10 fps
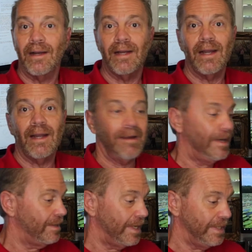
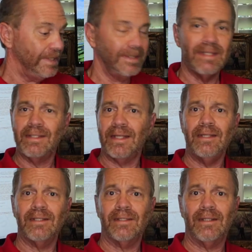I get these
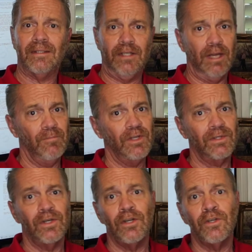things and it says, name me
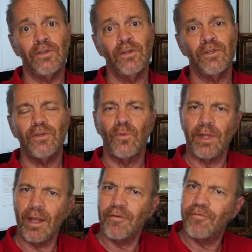as an additional insured
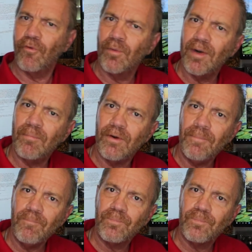without a form number.